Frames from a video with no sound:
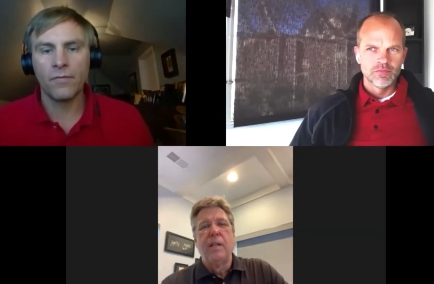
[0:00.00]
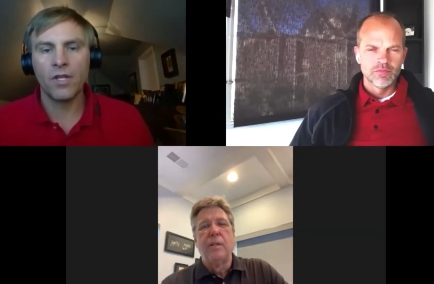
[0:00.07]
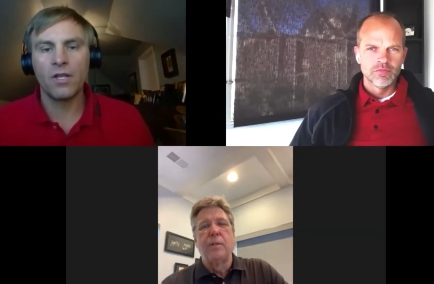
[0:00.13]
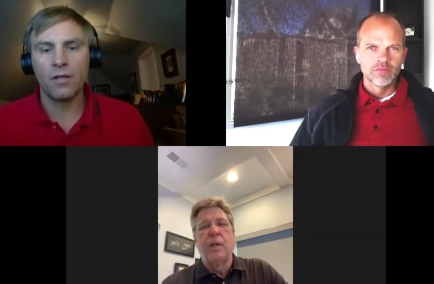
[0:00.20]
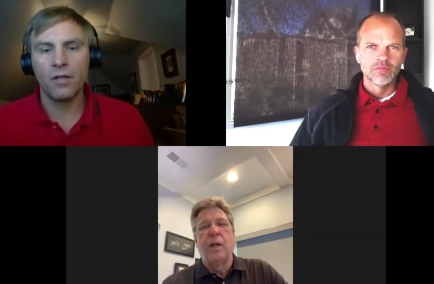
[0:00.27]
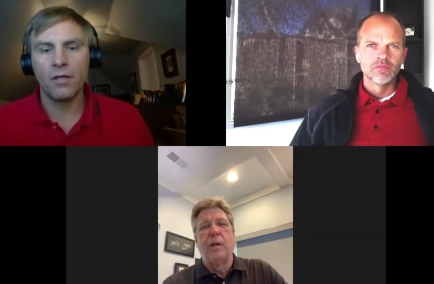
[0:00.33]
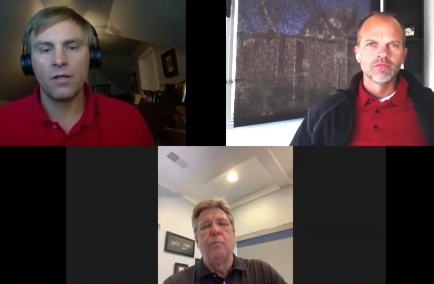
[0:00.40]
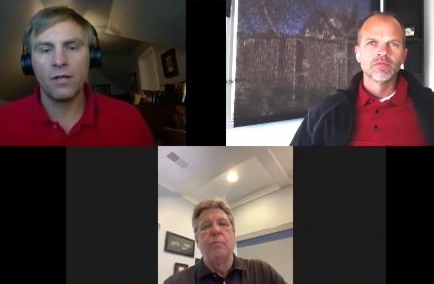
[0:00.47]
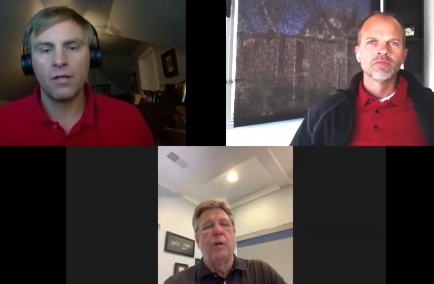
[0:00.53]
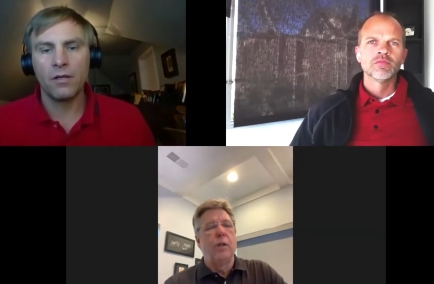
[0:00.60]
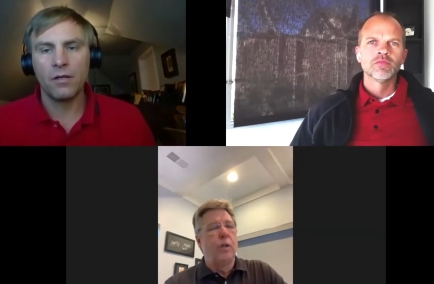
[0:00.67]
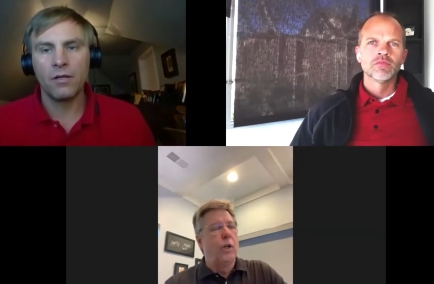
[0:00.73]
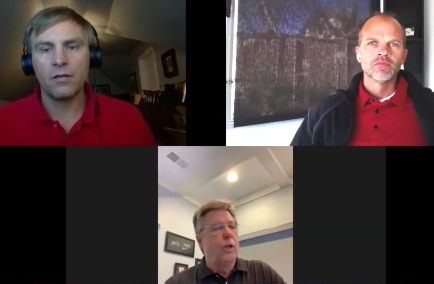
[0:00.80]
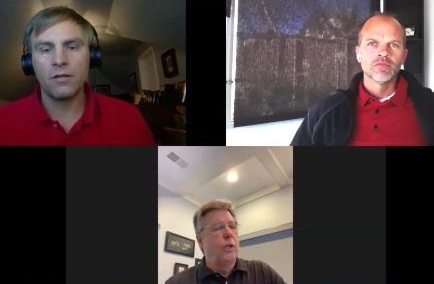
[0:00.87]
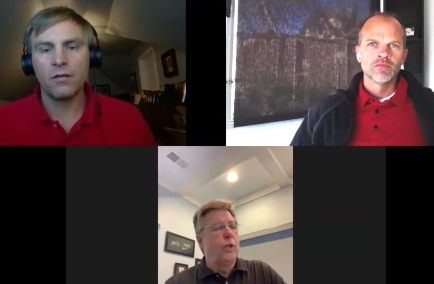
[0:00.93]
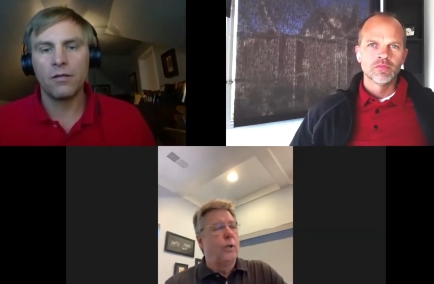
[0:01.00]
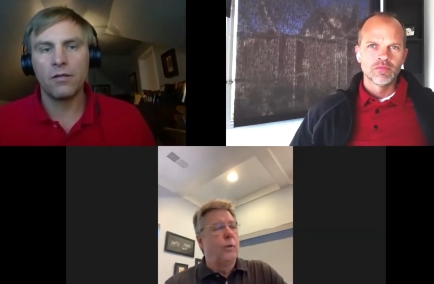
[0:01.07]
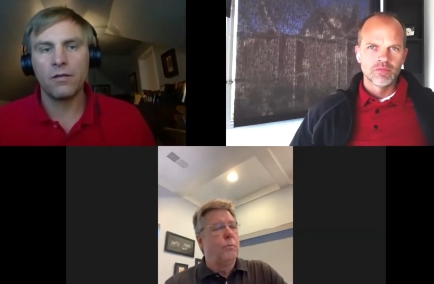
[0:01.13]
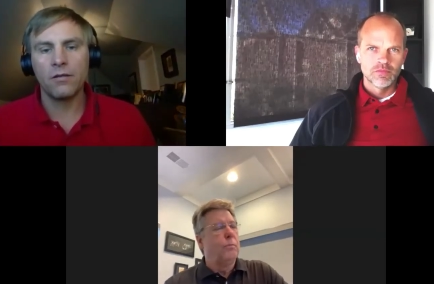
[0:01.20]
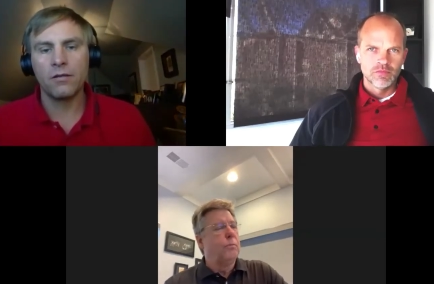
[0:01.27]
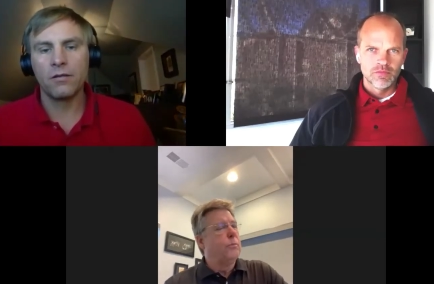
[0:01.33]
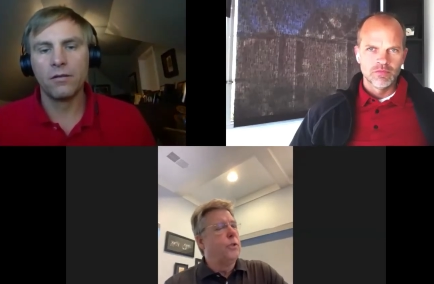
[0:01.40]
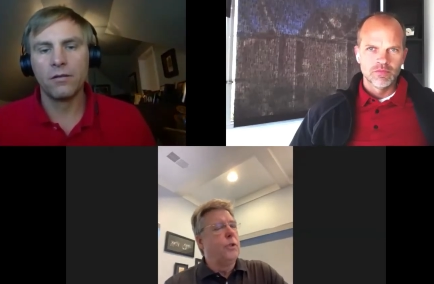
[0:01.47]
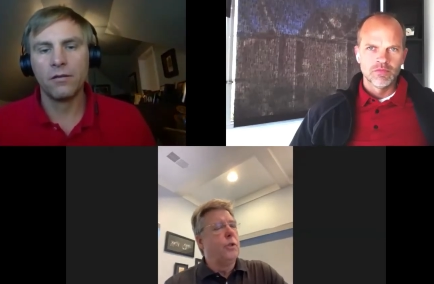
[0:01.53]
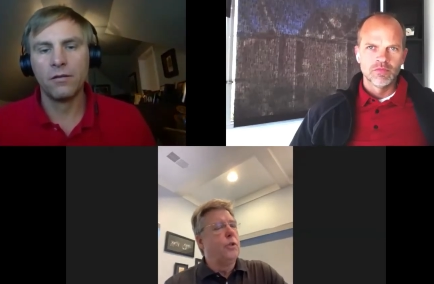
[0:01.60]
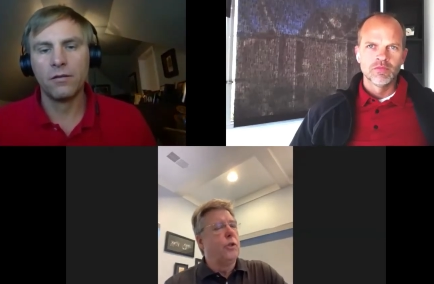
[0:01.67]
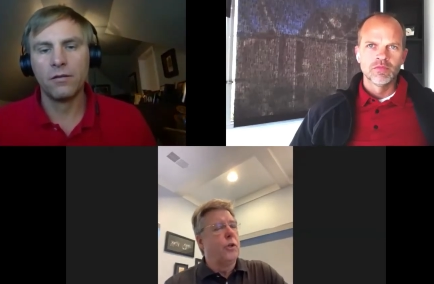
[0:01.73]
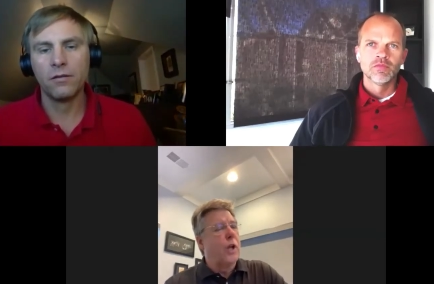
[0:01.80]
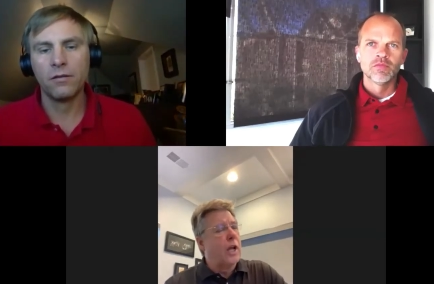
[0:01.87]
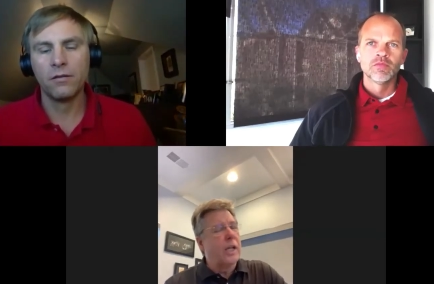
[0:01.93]
Speaker 1: So, you, you know, you,
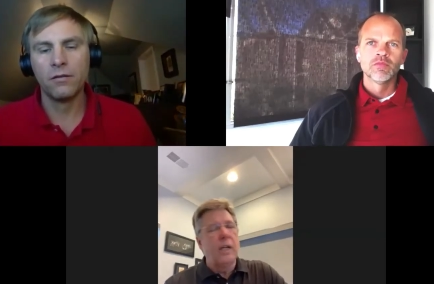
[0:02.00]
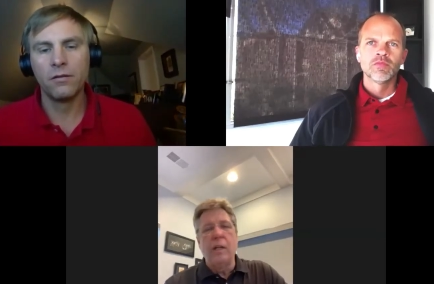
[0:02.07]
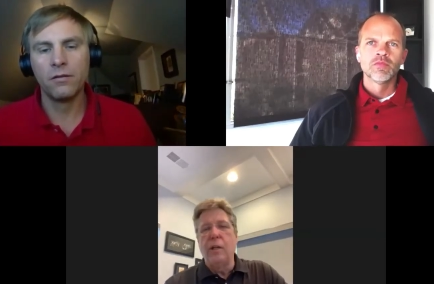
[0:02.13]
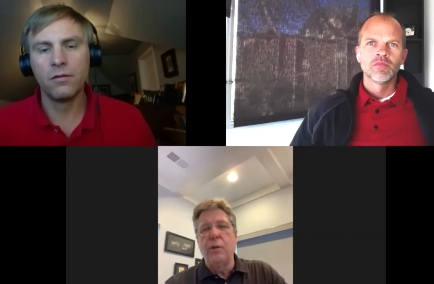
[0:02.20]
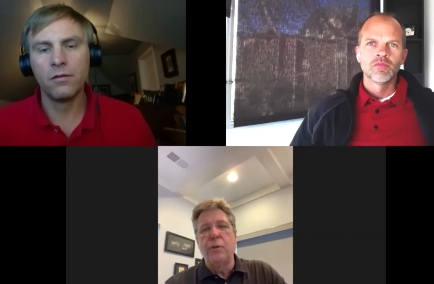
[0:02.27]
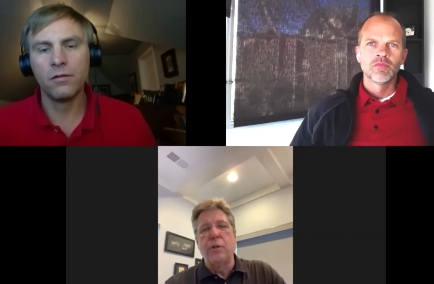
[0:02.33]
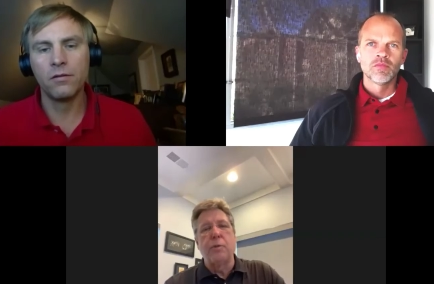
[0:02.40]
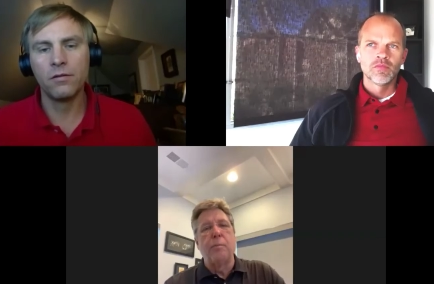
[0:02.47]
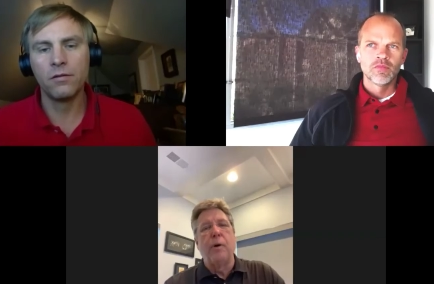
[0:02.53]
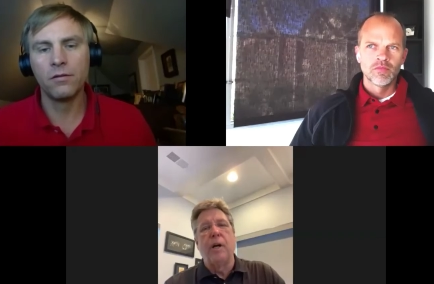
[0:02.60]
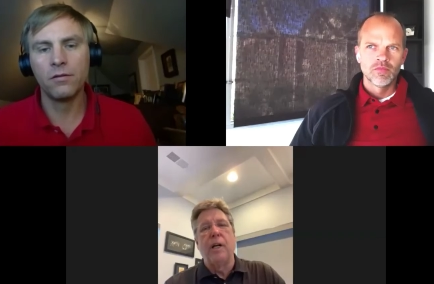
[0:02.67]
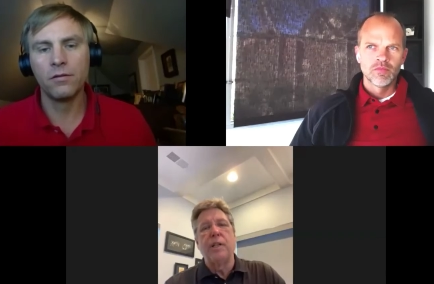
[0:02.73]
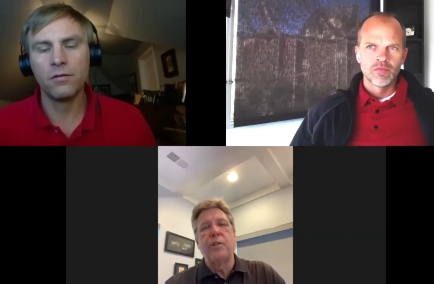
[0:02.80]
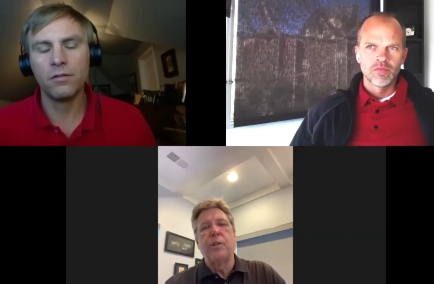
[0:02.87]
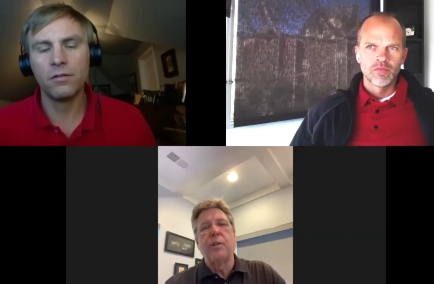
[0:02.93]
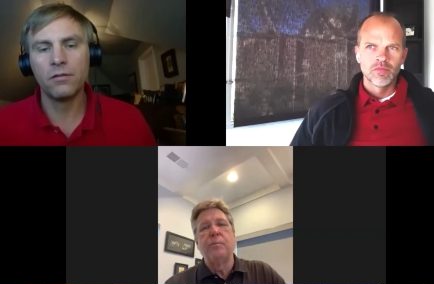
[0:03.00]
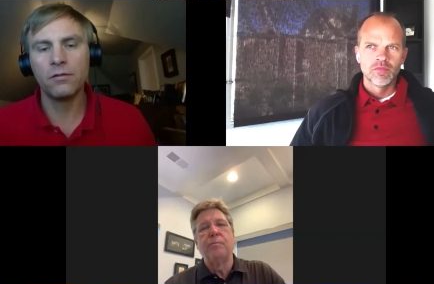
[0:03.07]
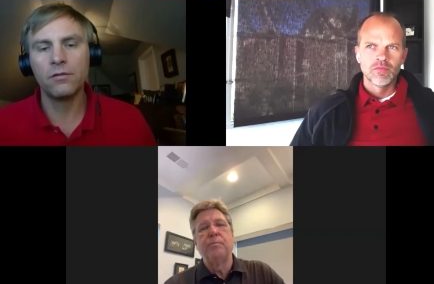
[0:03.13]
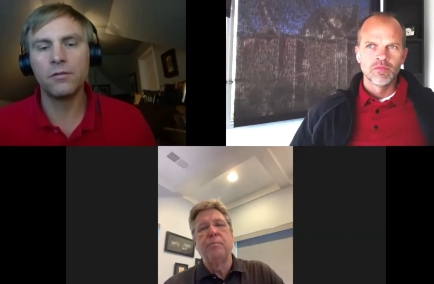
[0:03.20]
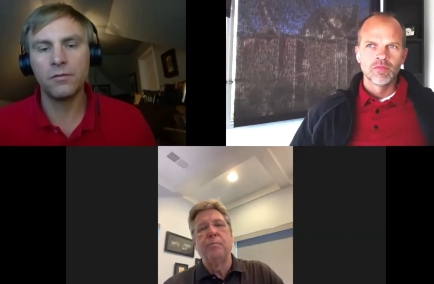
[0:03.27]
you're not going to lose as much